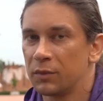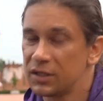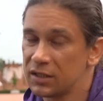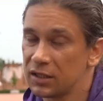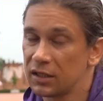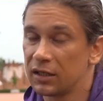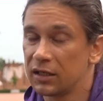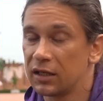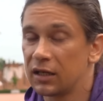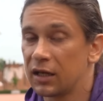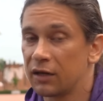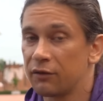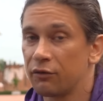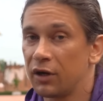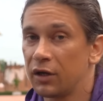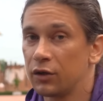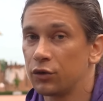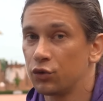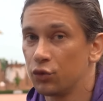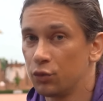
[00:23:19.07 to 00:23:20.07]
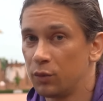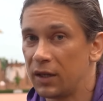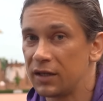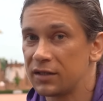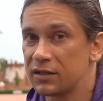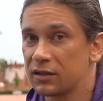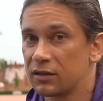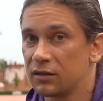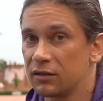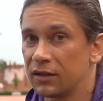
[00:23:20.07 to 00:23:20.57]
Basically, he can ride two
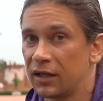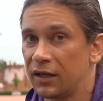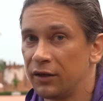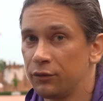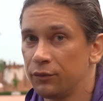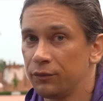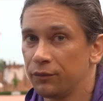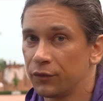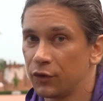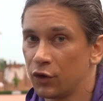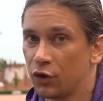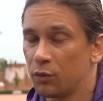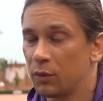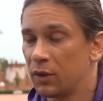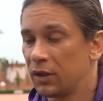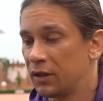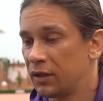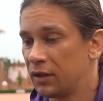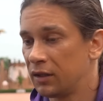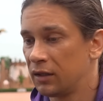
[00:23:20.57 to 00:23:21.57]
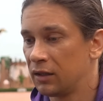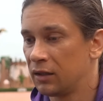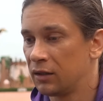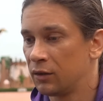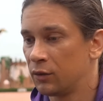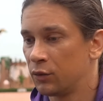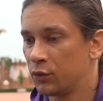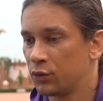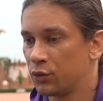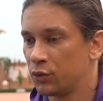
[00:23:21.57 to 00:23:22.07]
bicycle now, normal and
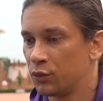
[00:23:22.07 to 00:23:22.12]
uh,